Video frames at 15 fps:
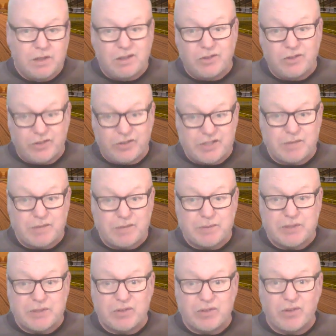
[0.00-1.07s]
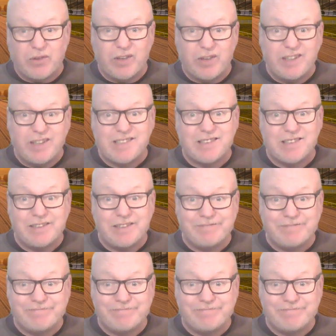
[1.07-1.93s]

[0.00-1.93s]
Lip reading: Although they seem to be doing all right yesterday.